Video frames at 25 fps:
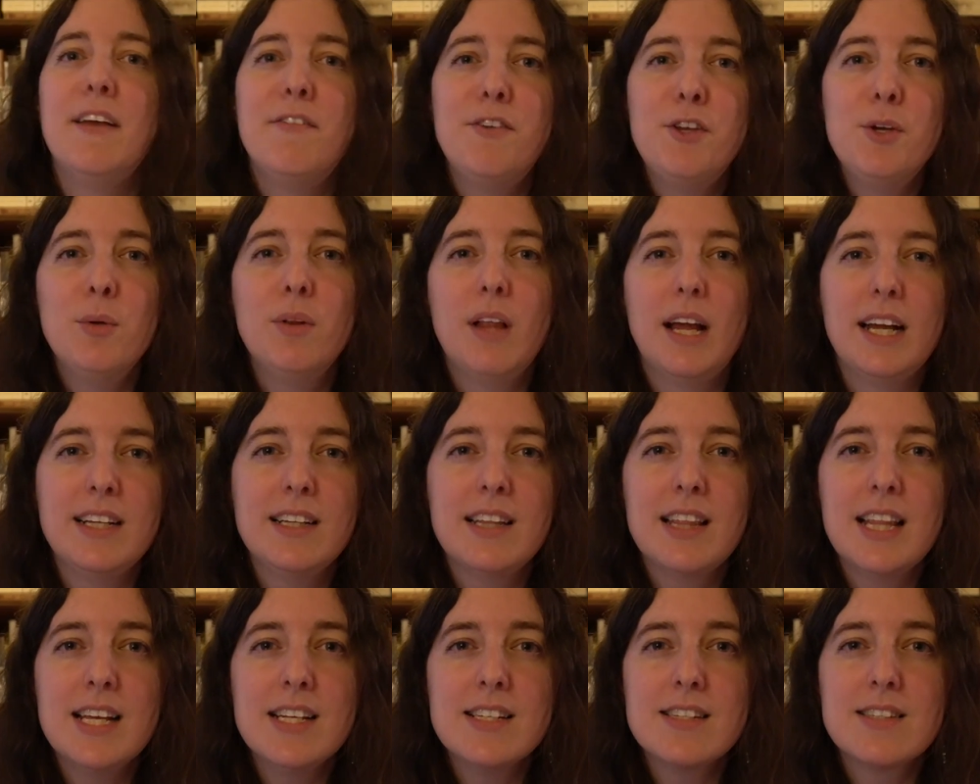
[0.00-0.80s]
If you
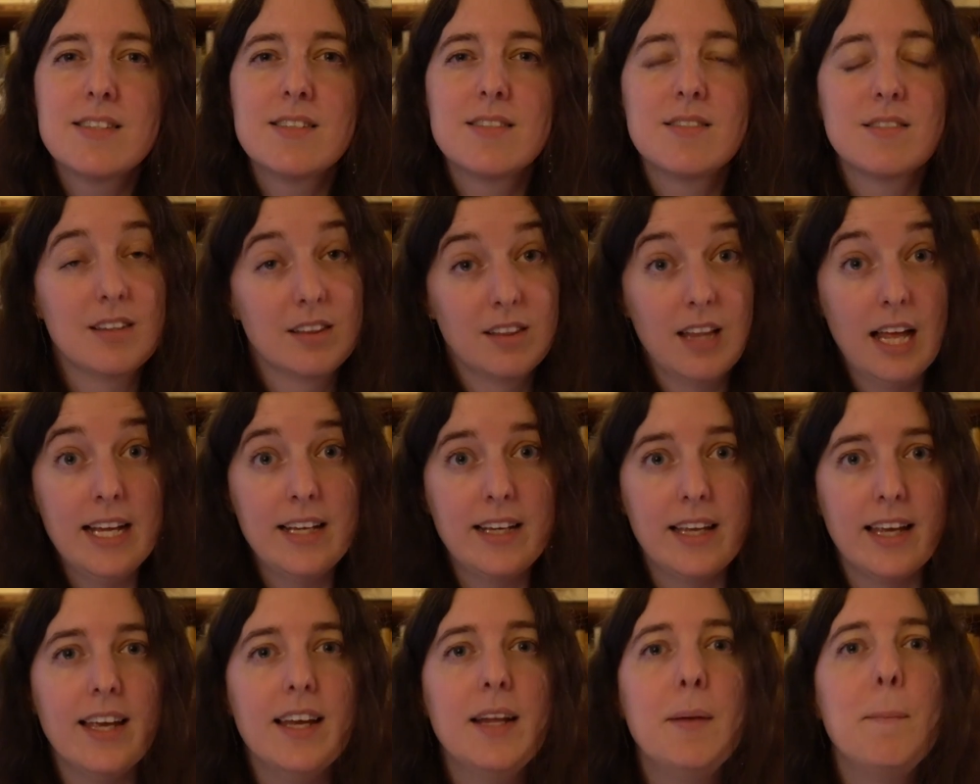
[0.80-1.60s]
like this,
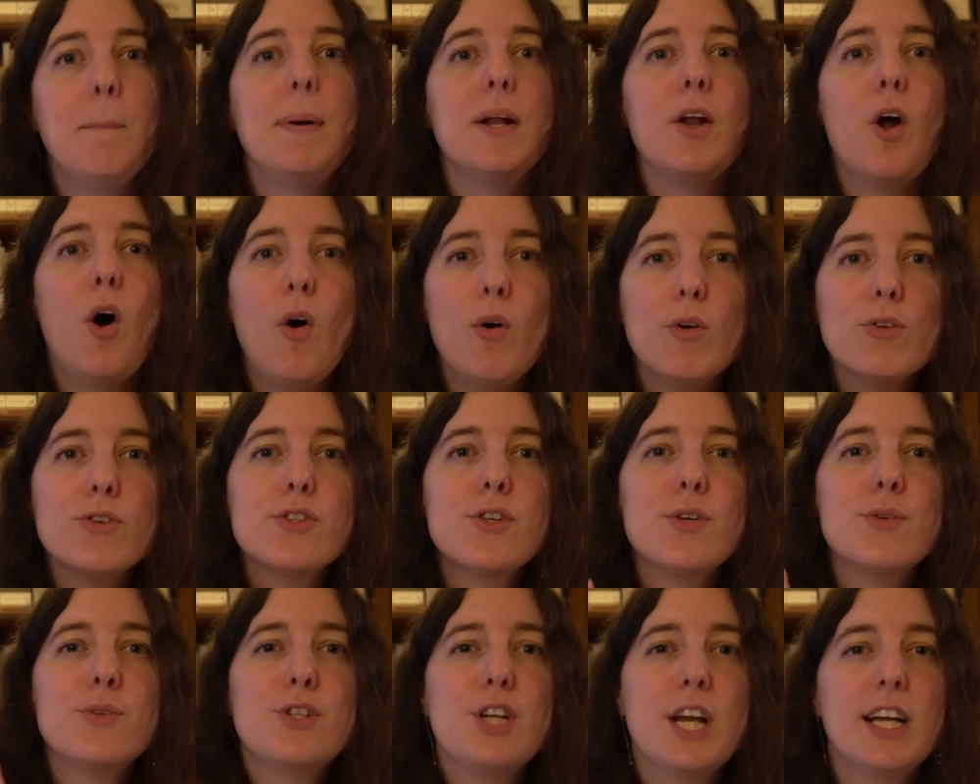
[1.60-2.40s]
like it, but
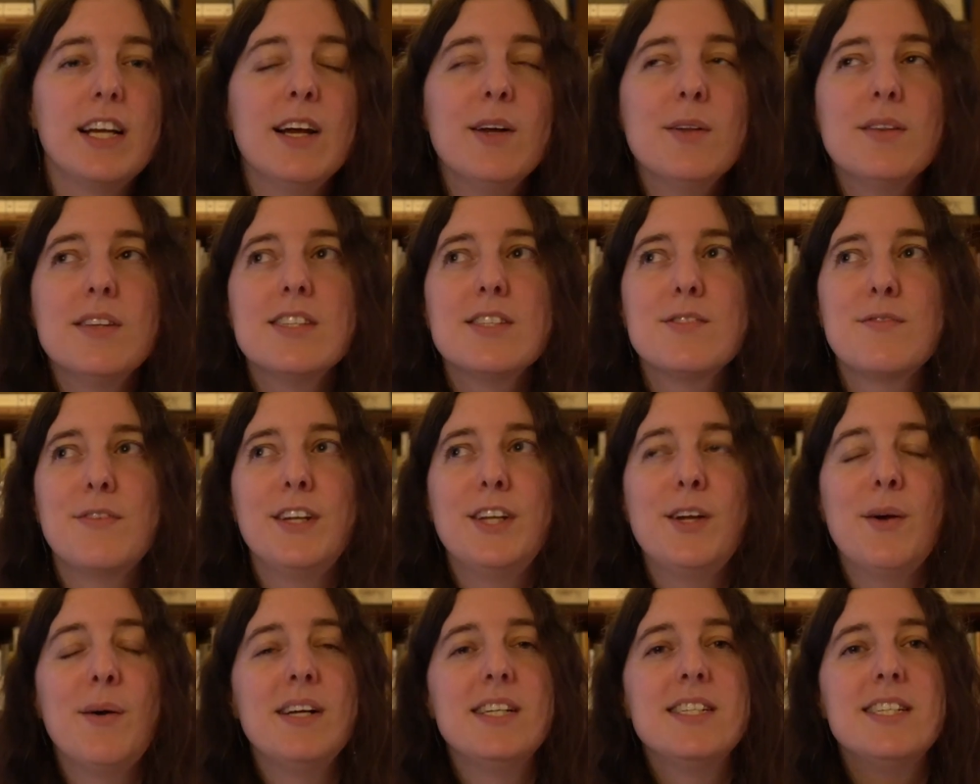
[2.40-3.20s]
also check out this
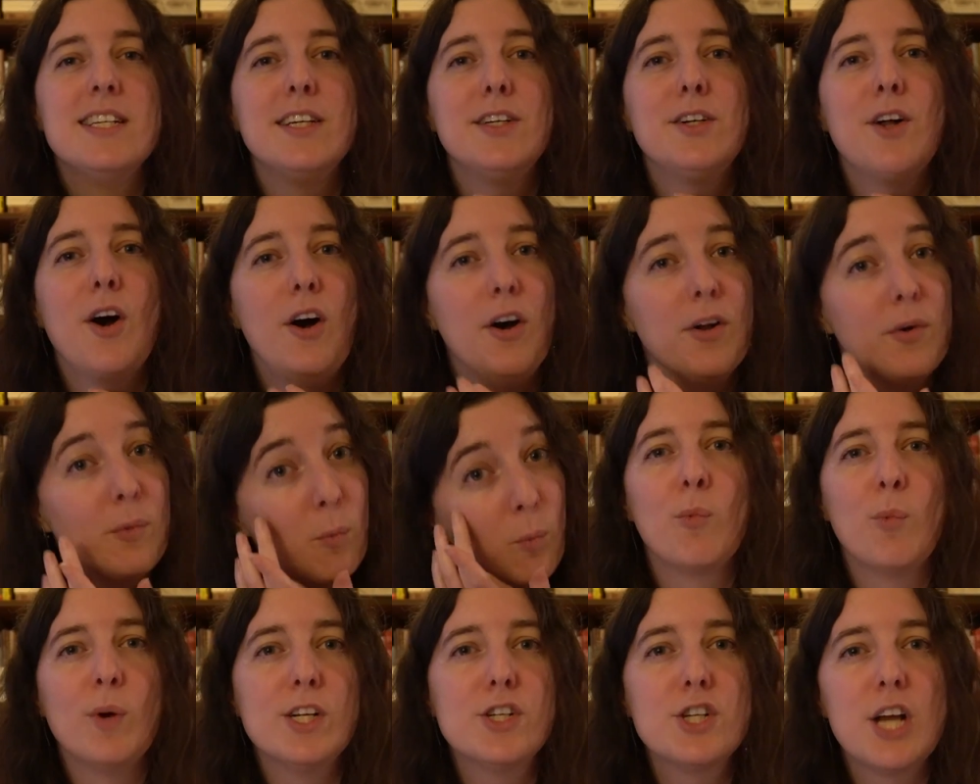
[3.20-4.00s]
video I did
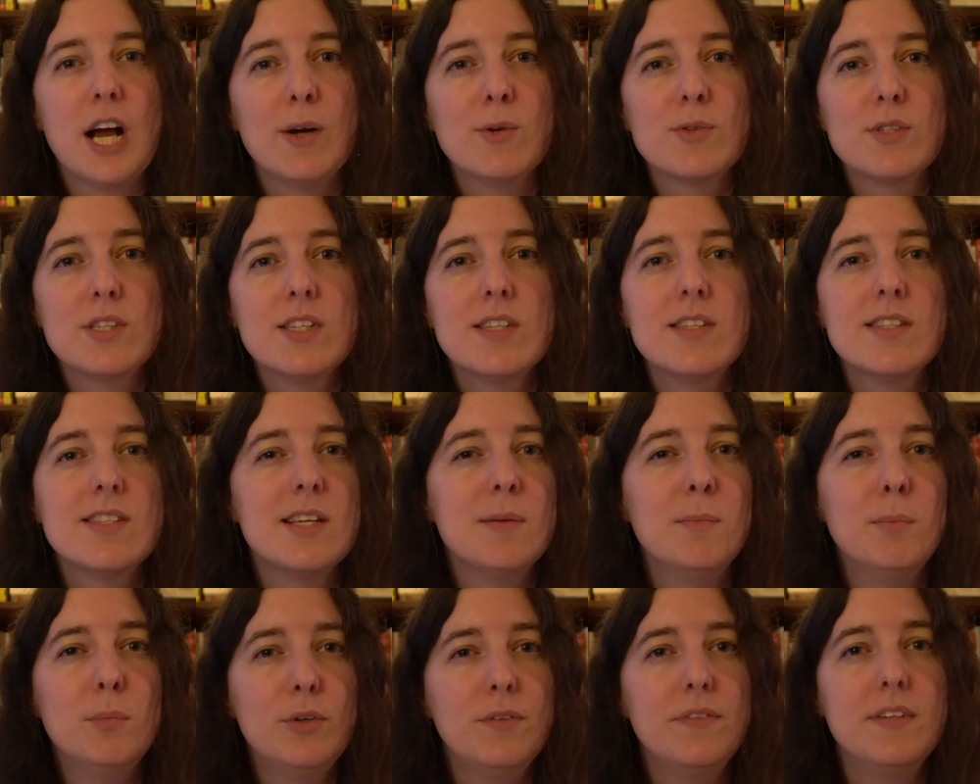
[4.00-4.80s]
on witch houses
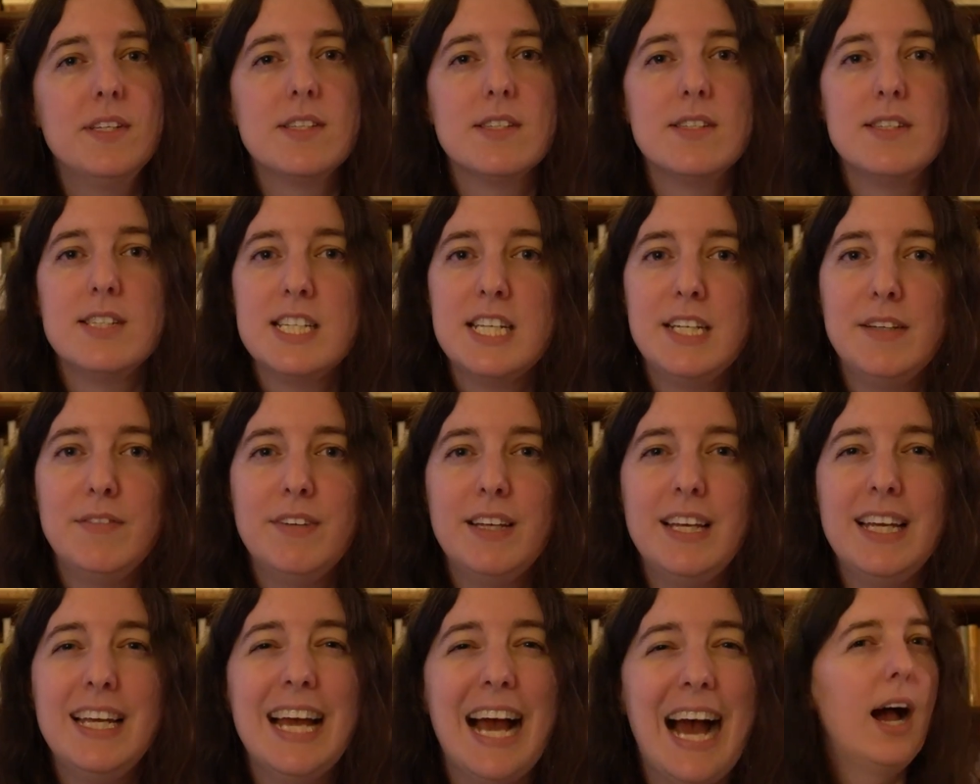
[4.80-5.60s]
in movies and
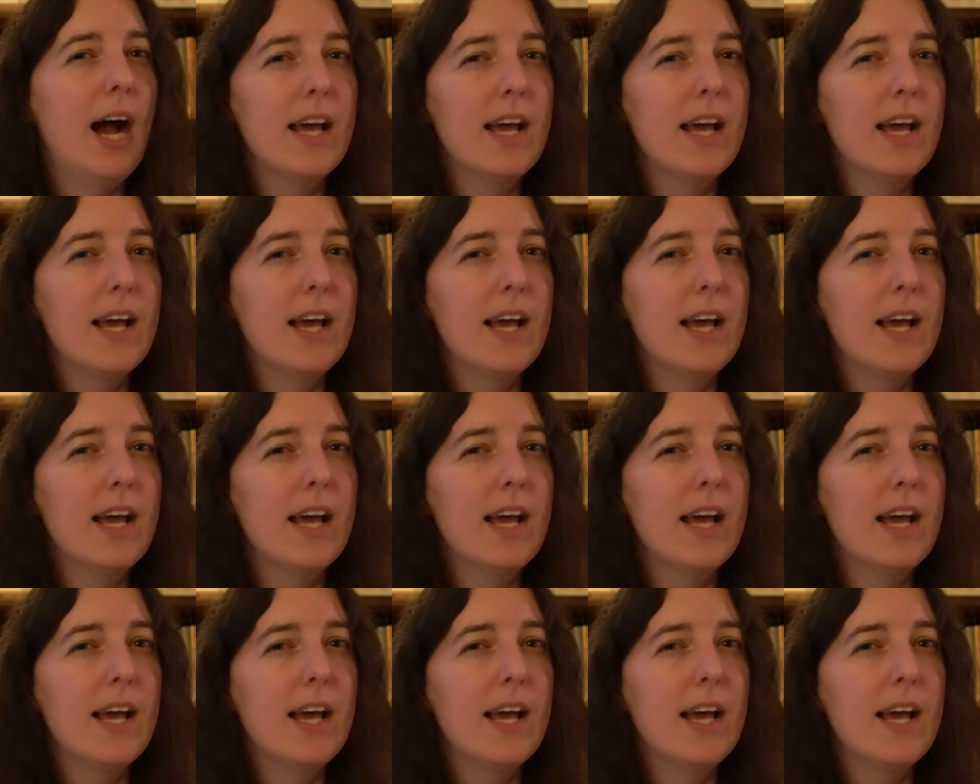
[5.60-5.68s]
TV.